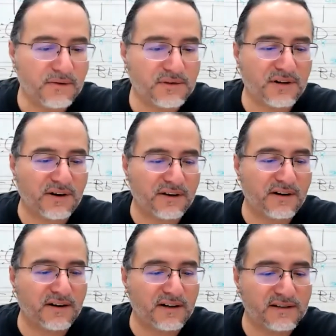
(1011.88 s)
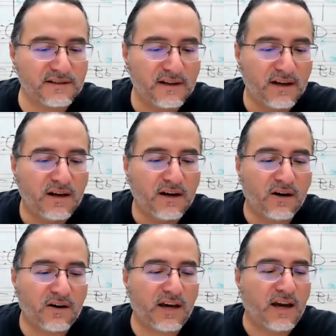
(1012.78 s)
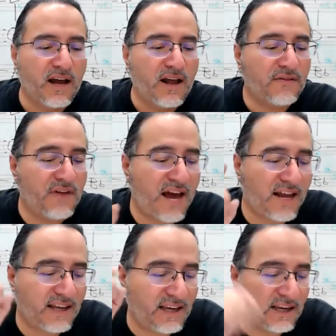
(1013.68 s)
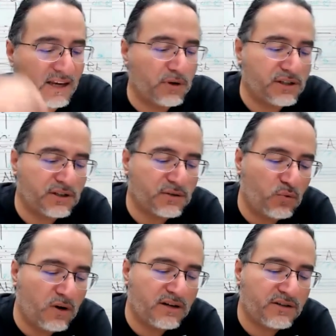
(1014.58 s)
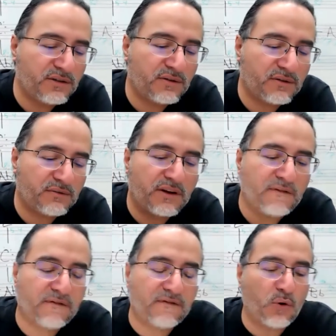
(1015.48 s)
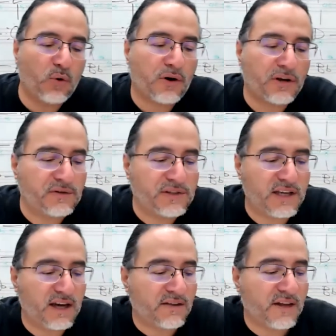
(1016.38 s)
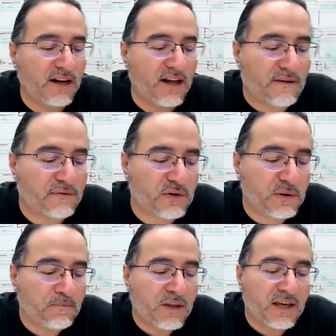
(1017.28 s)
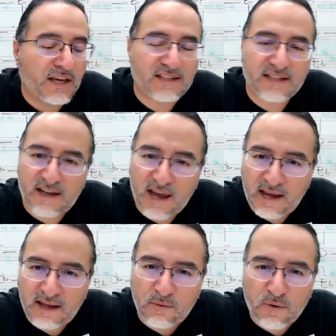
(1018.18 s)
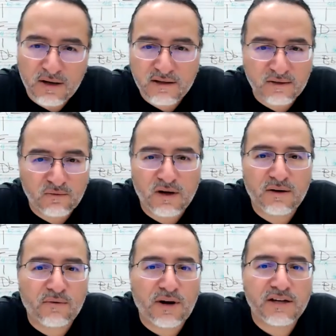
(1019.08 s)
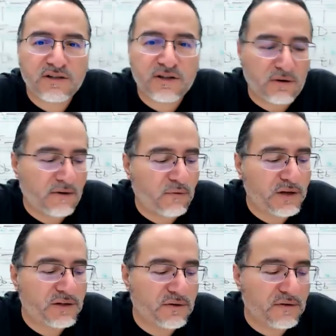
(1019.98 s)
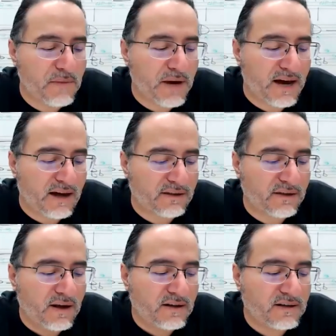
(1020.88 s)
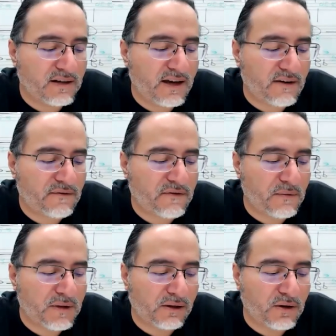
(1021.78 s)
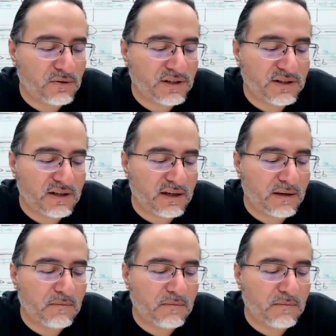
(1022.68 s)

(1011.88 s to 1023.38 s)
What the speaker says: Sorry, there it is. Okay, that E, which is 1, 2, 3, 4, you see on the left, is an 81-to-1 ratio if we do the math to get from the low C,